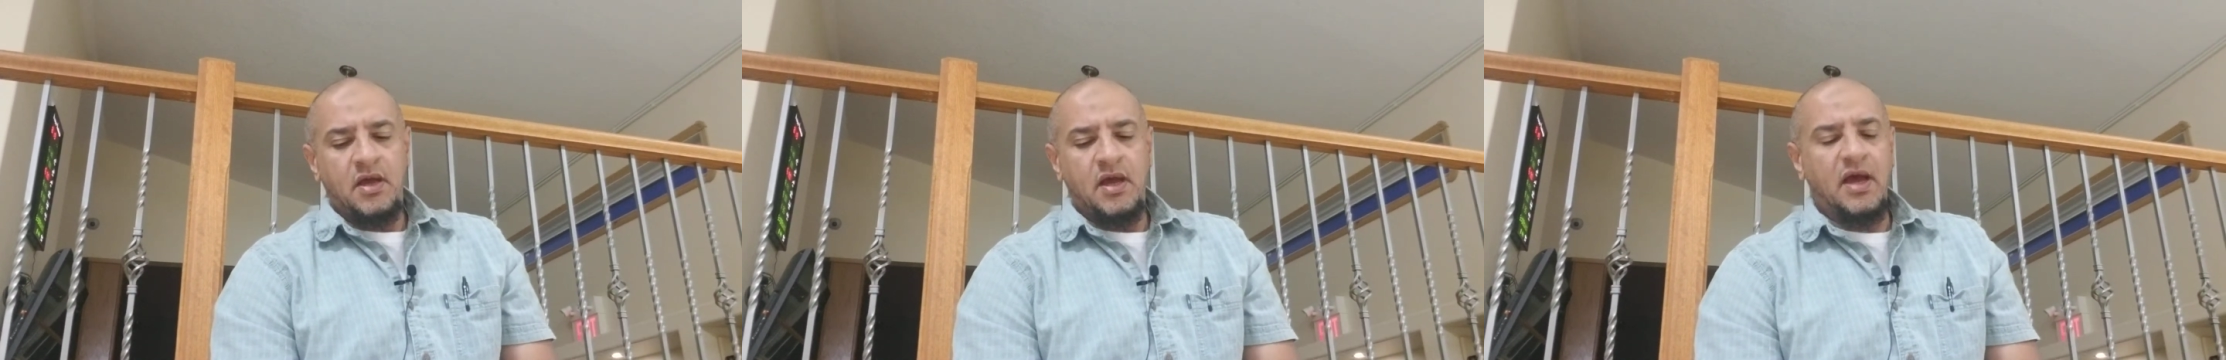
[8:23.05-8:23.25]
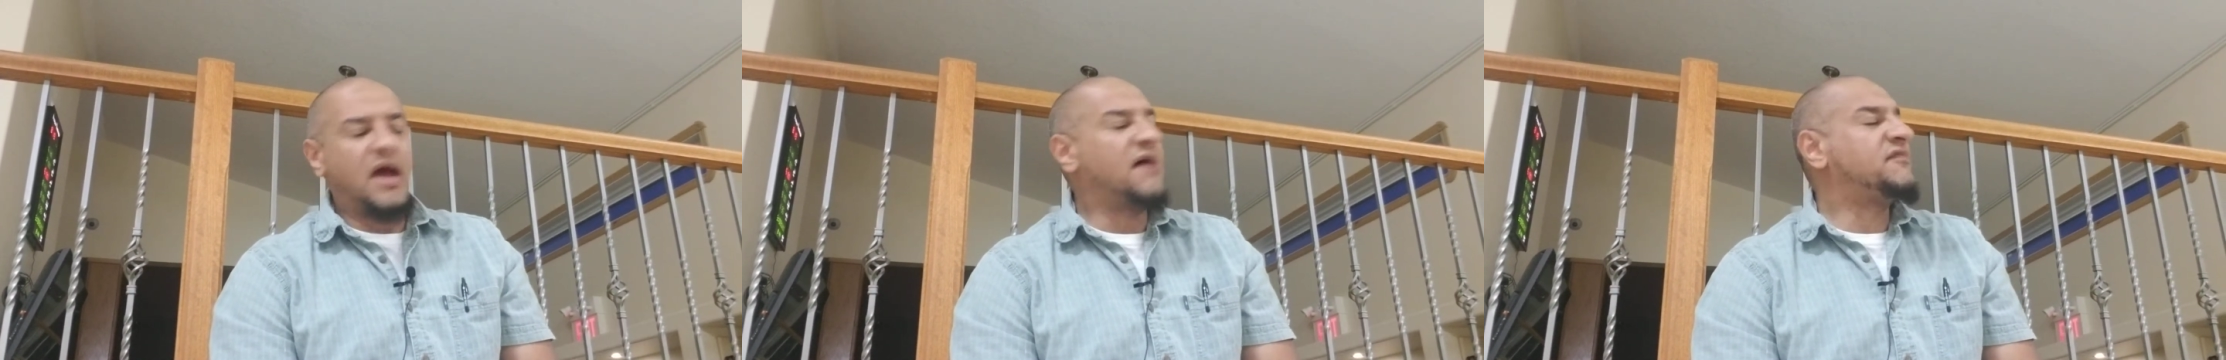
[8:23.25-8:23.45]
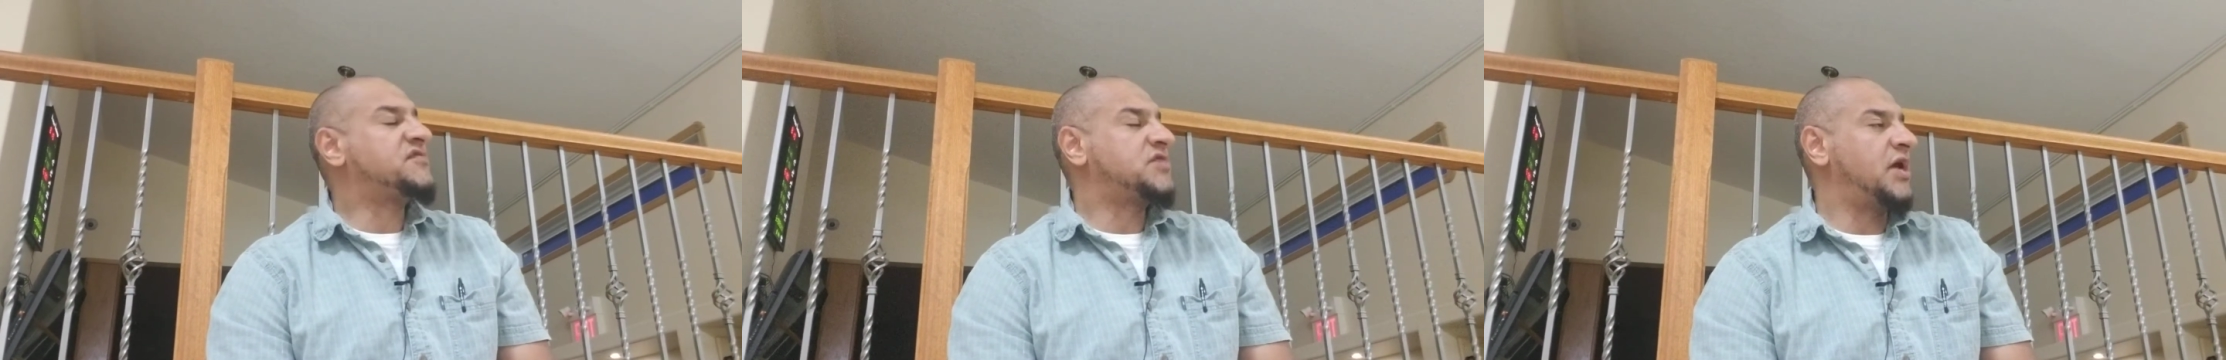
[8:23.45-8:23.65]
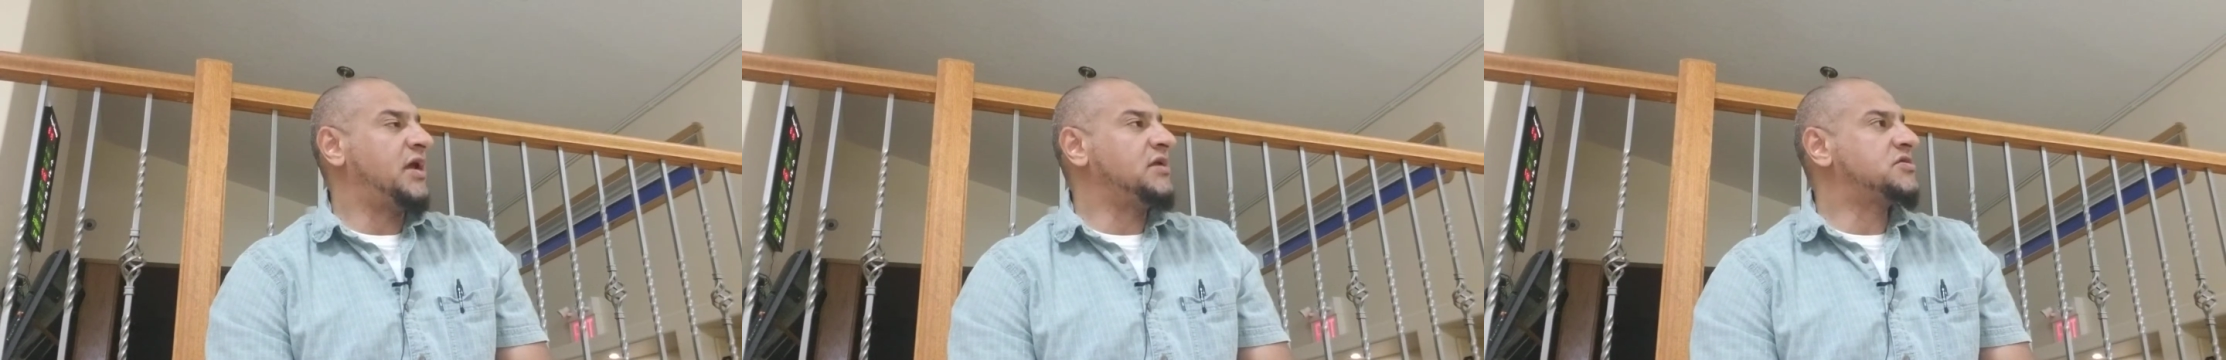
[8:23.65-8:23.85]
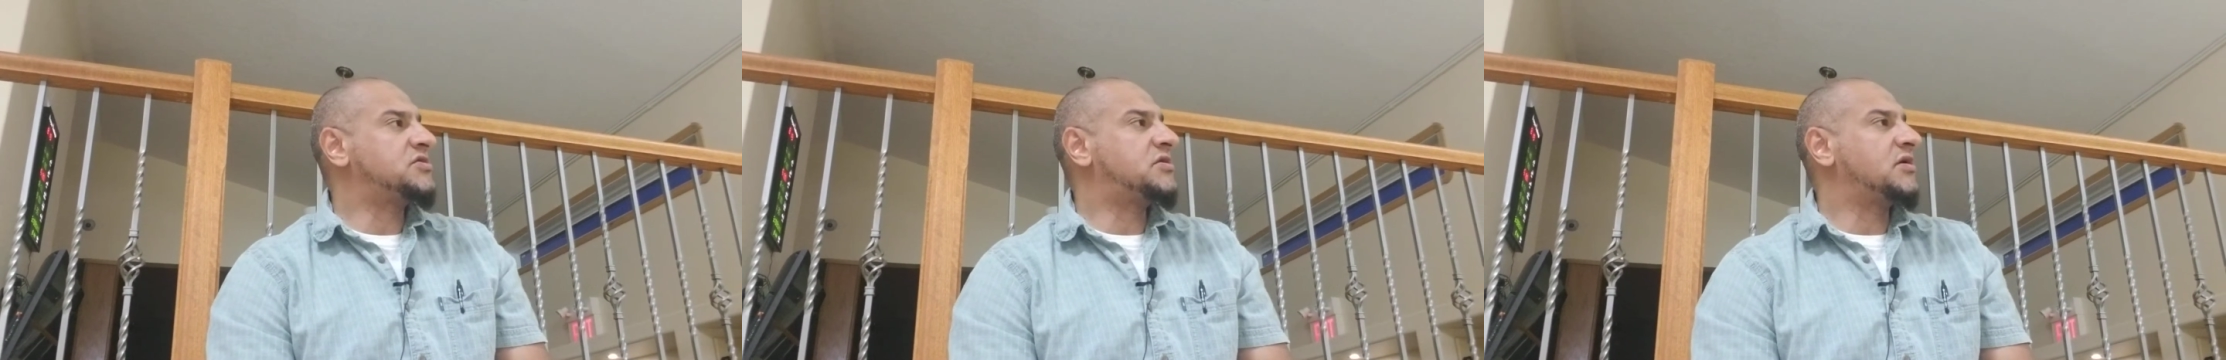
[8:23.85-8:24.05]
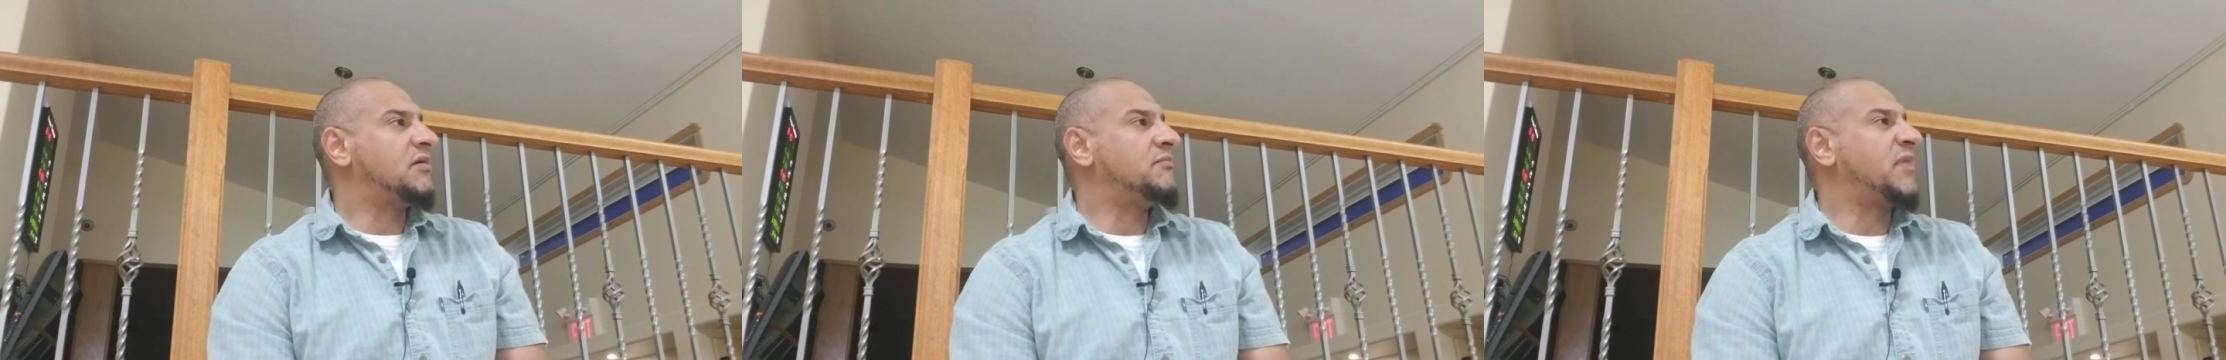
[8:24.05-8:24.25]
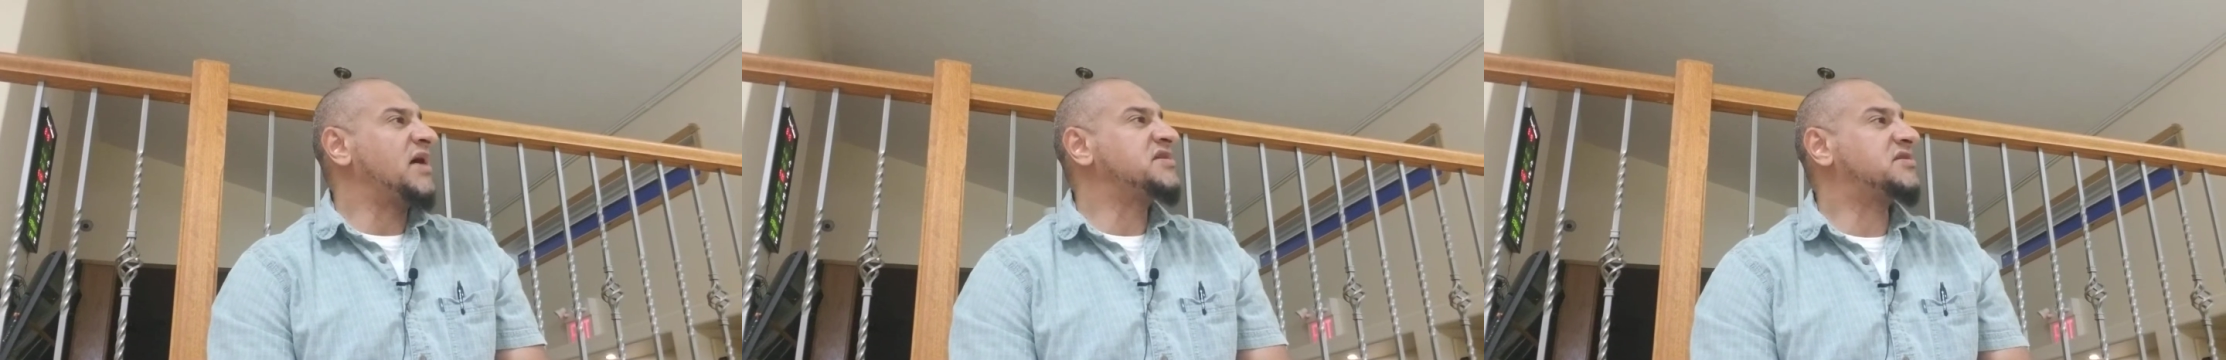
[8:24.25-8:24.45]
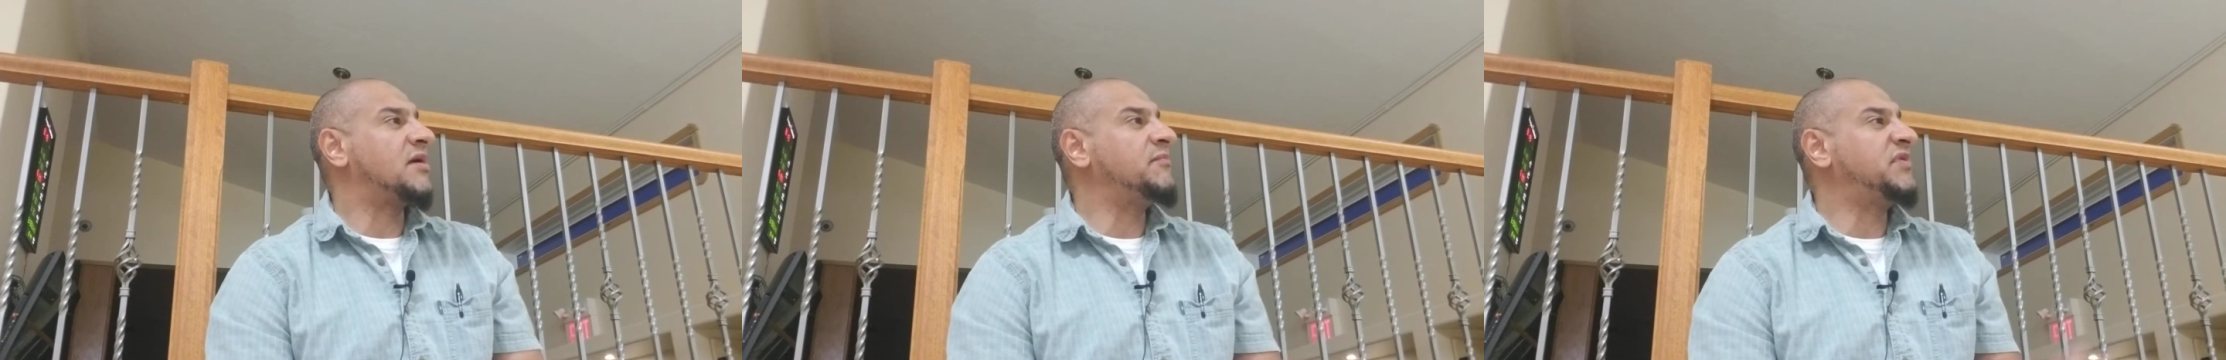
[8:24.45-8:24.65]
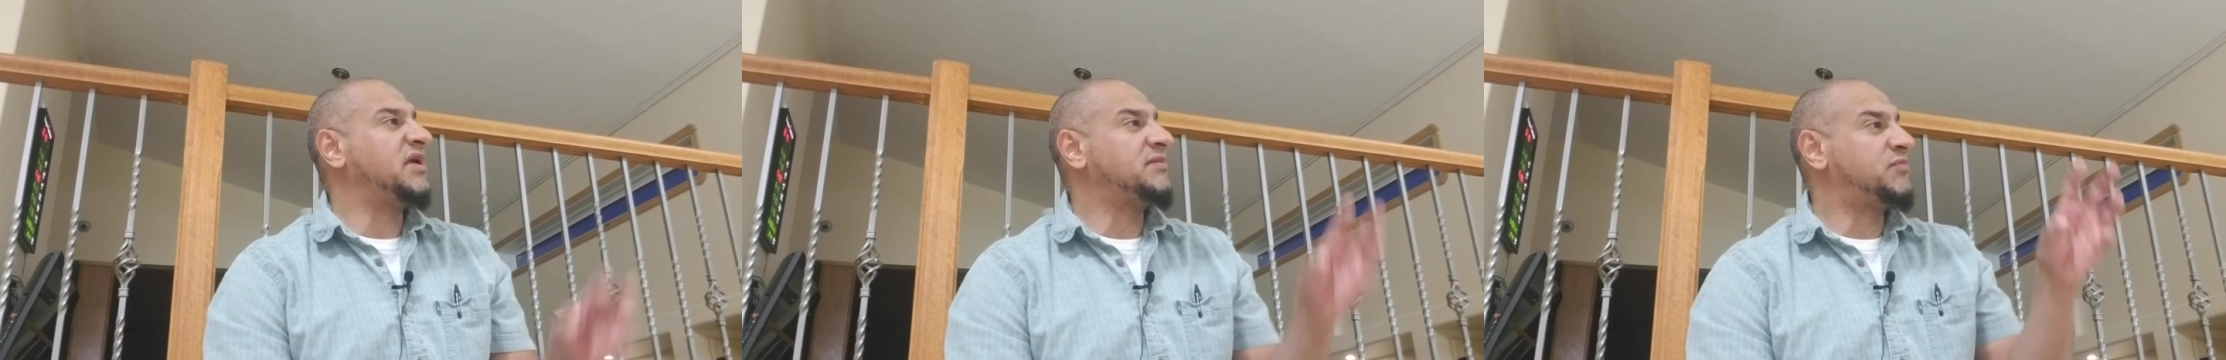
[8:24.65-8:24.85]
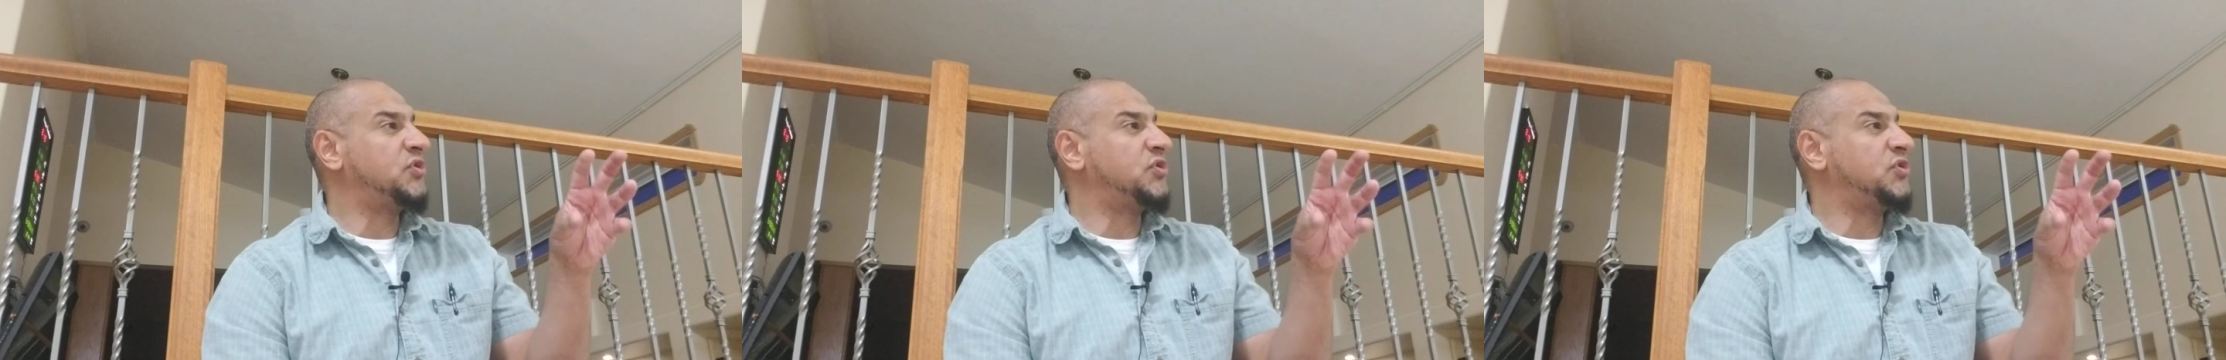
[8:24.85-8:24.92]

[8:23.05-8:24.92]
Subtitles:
have changed by something